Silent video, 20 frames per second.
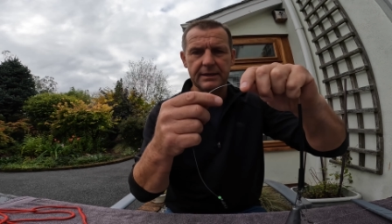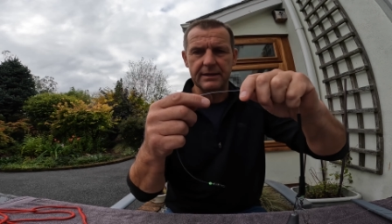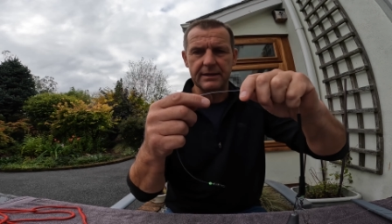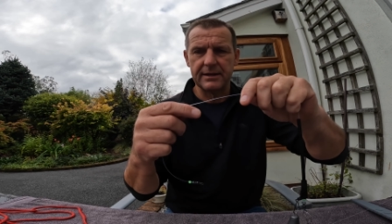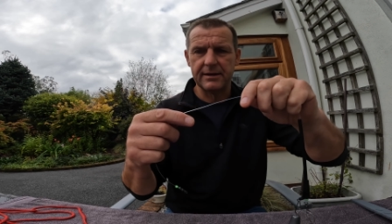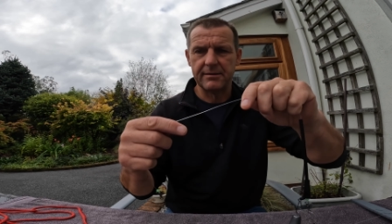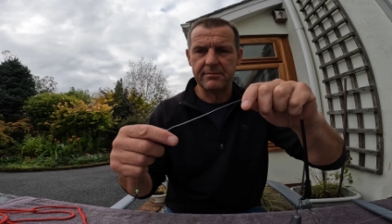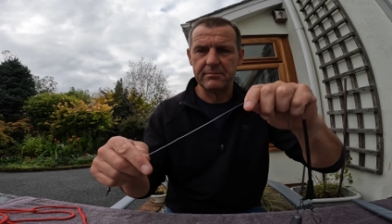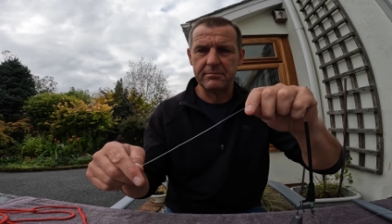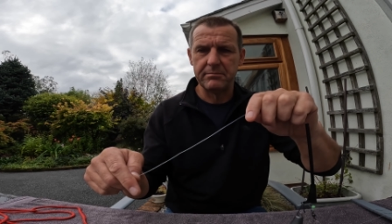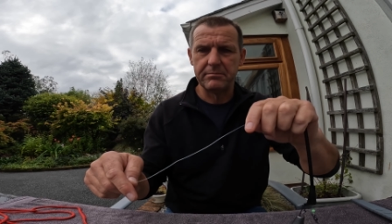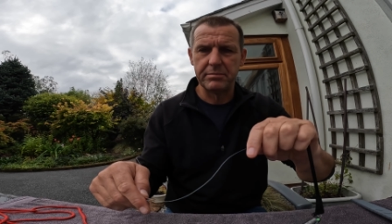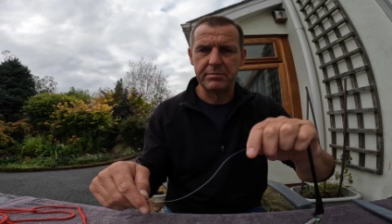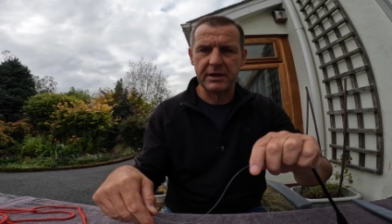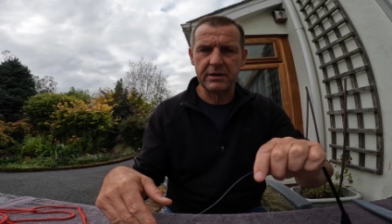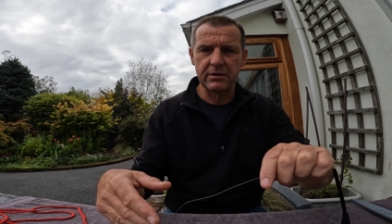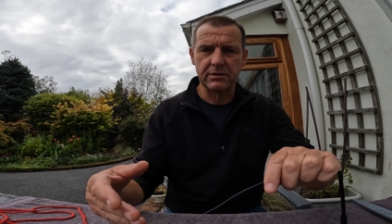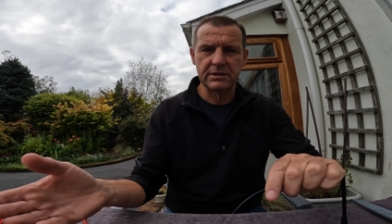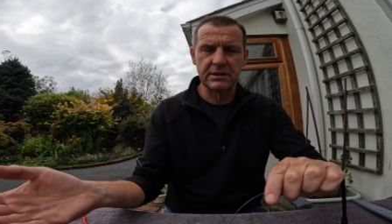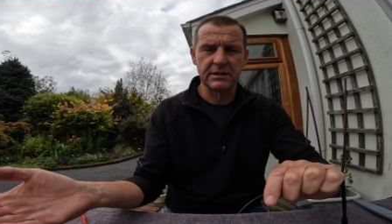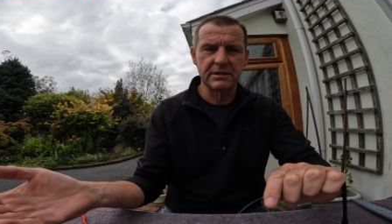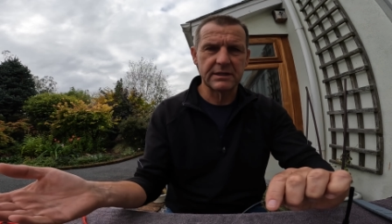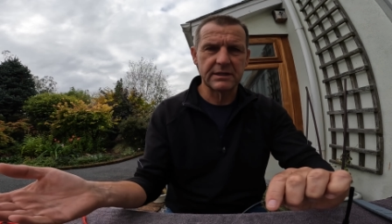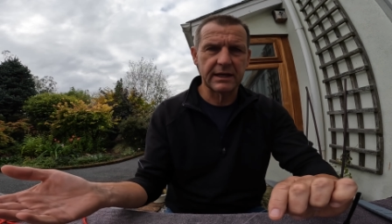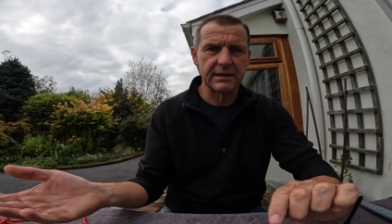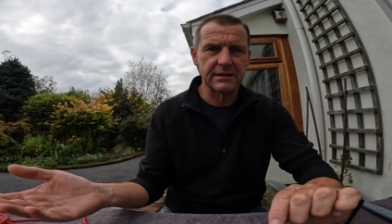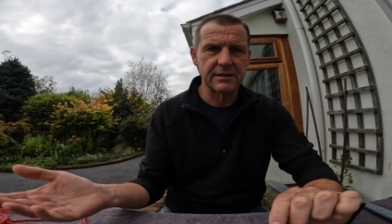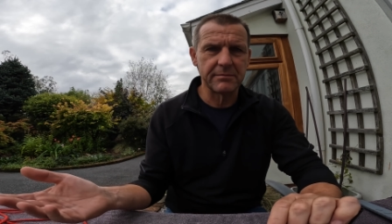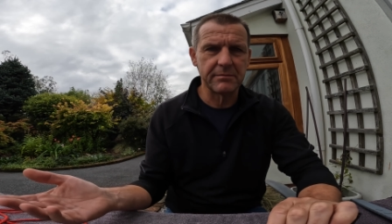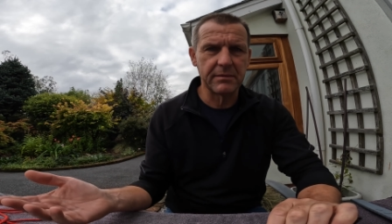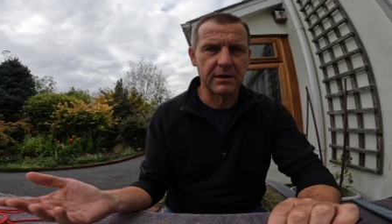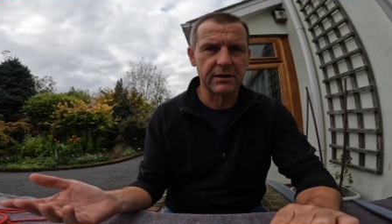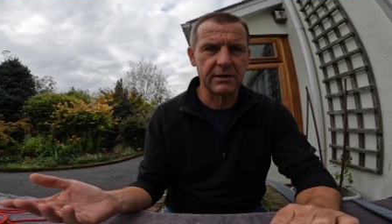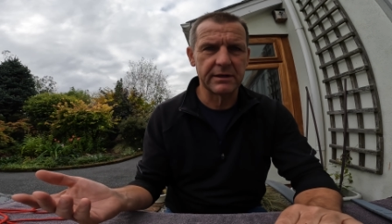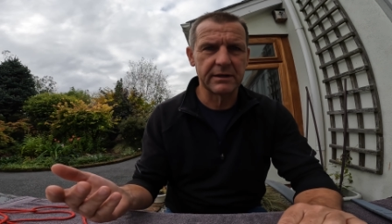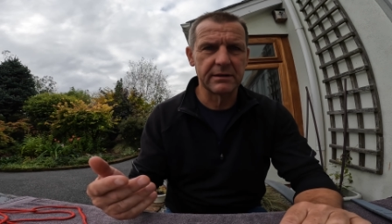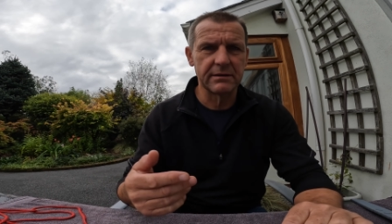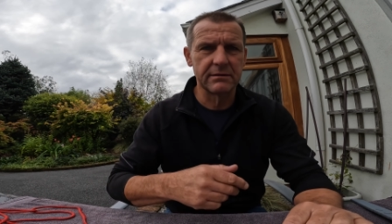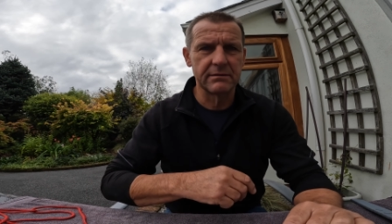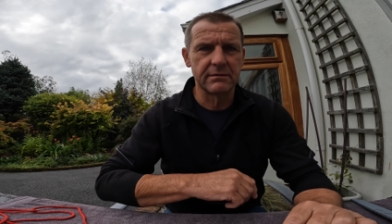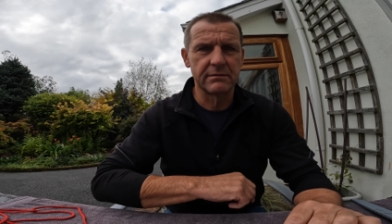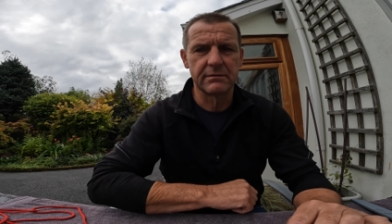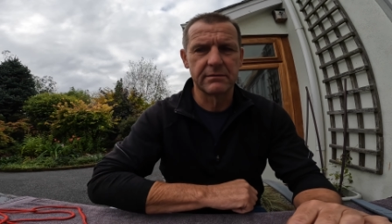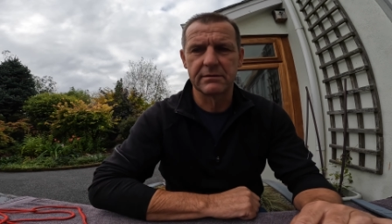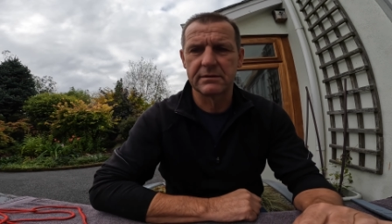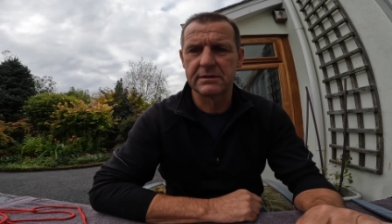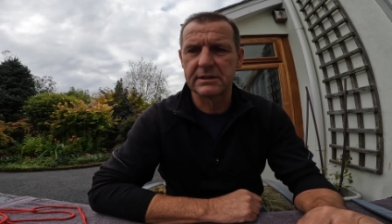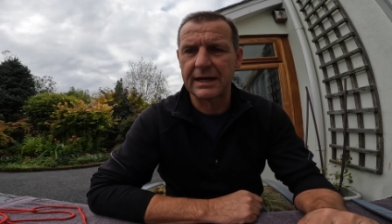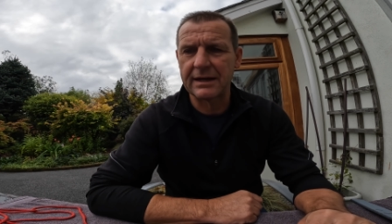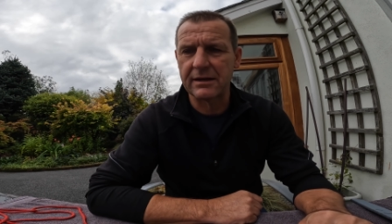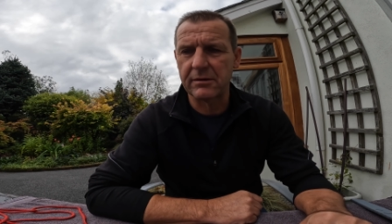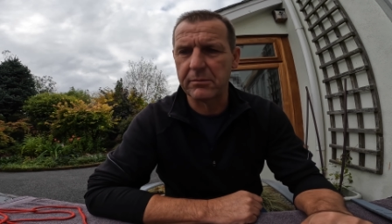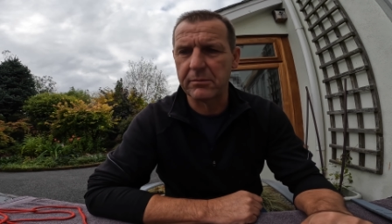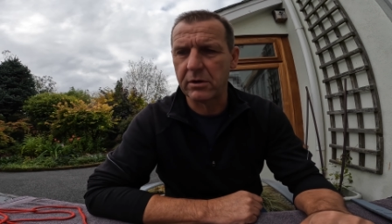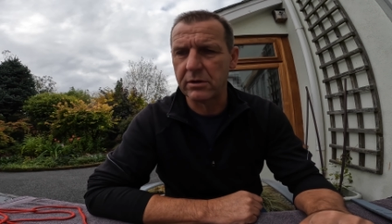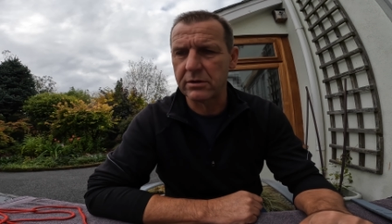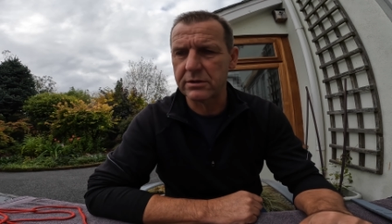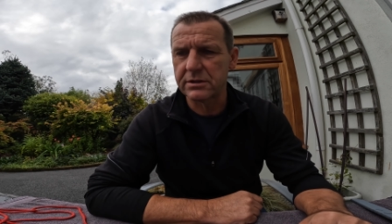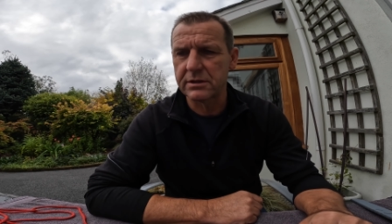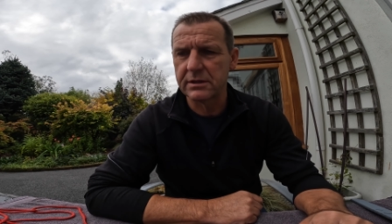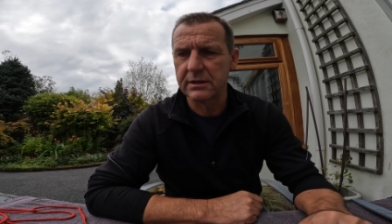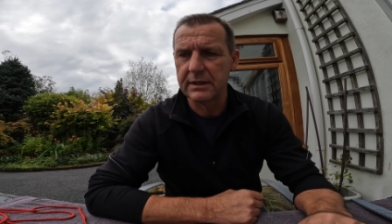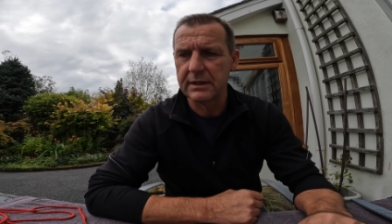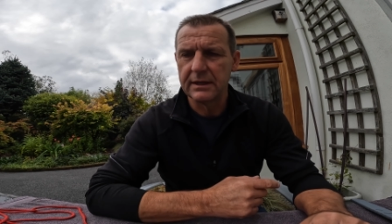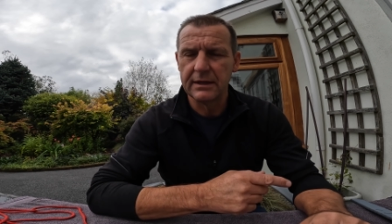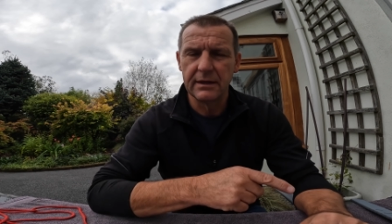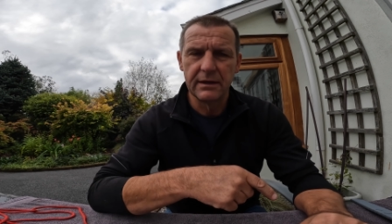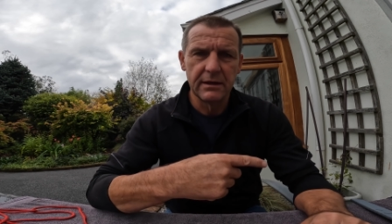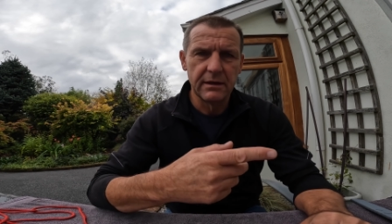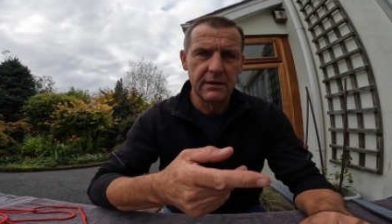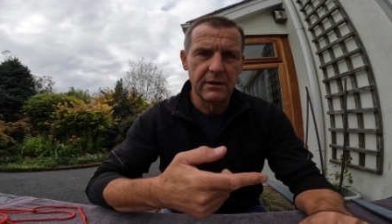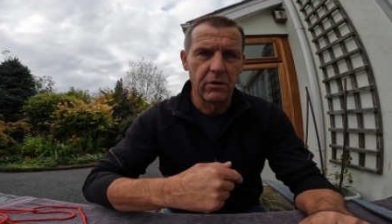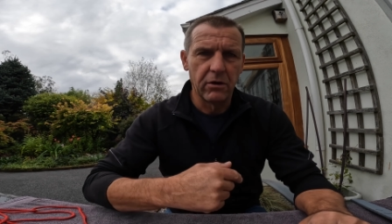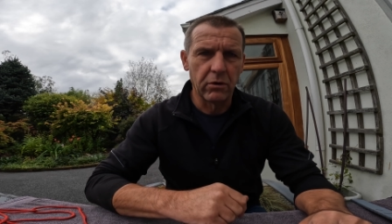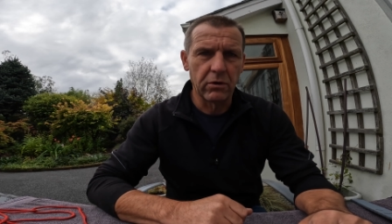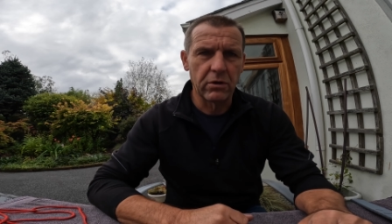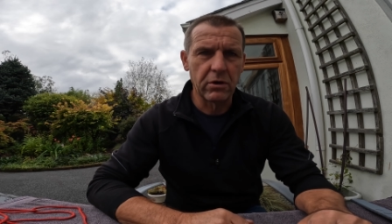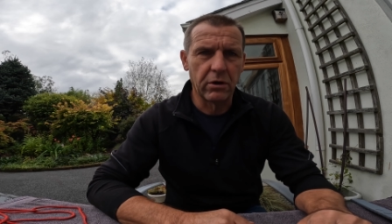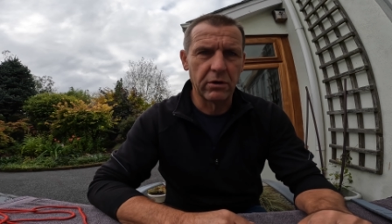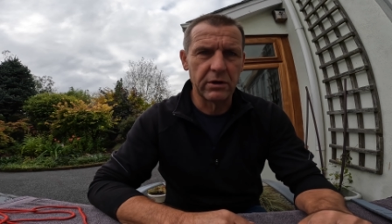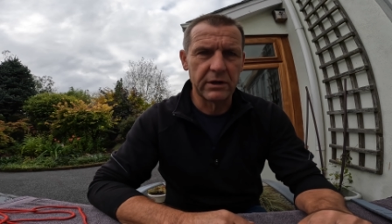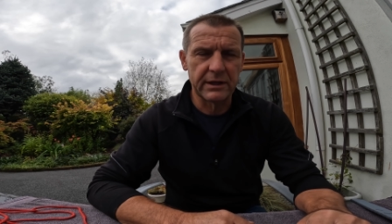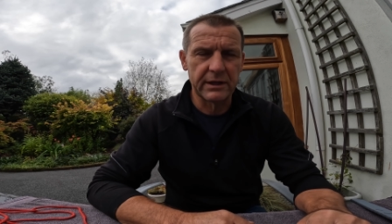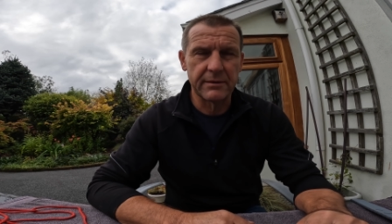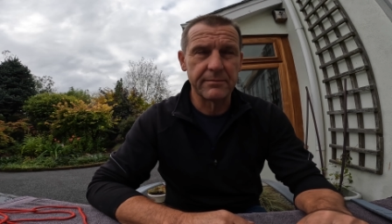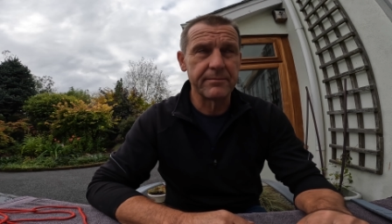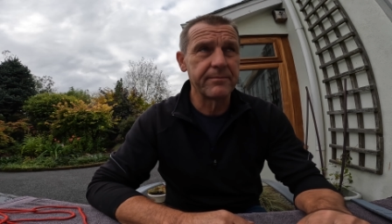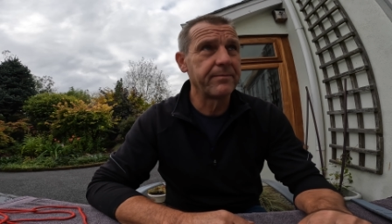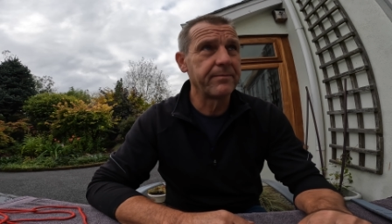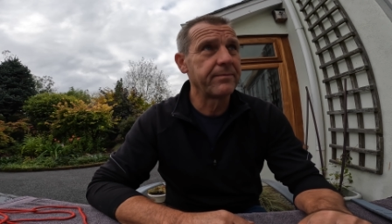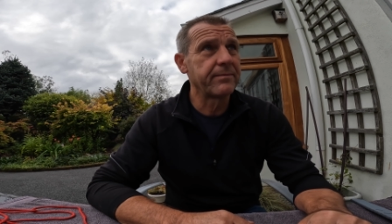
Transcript: Um, because it stays in my tackle box, all coiled up,